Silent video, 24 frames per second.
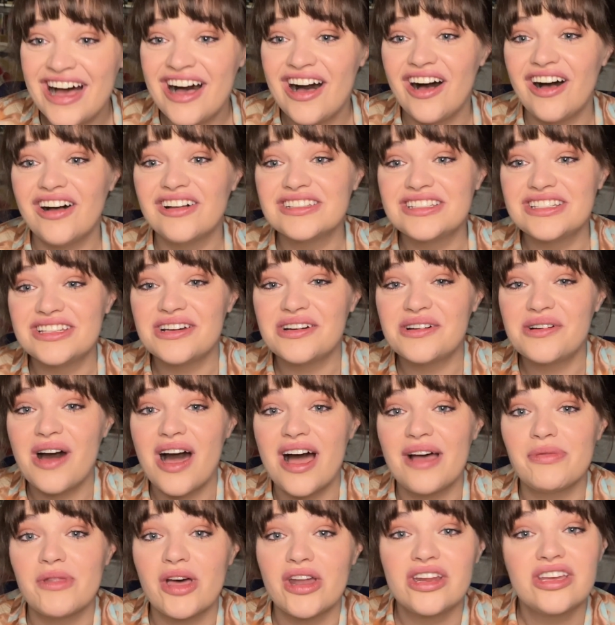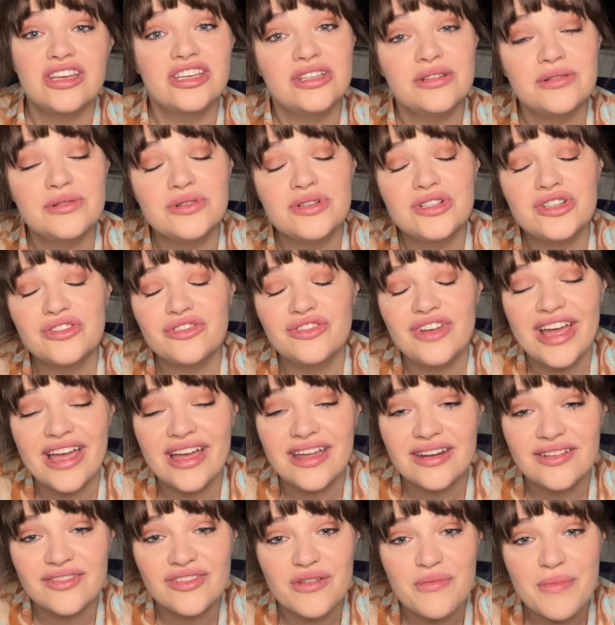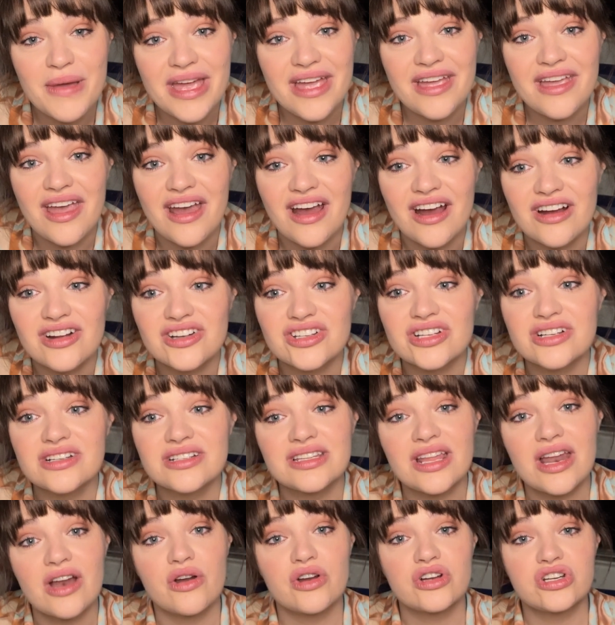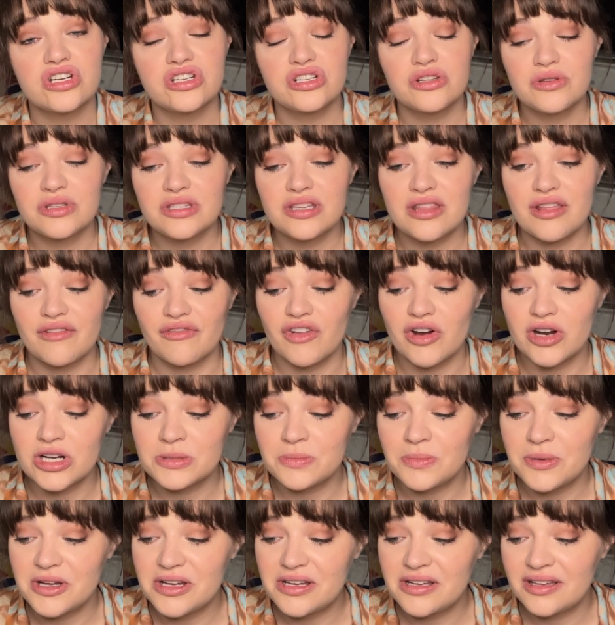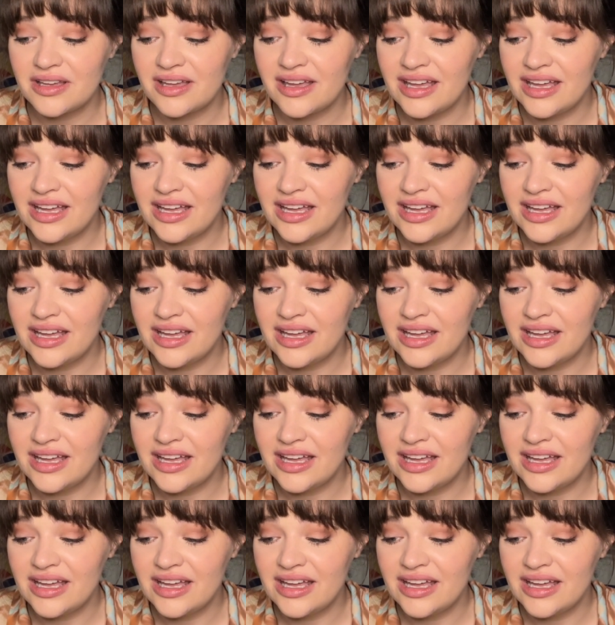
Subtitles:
Also, I'm not a huge fan of the main characters that are introduced in the first book.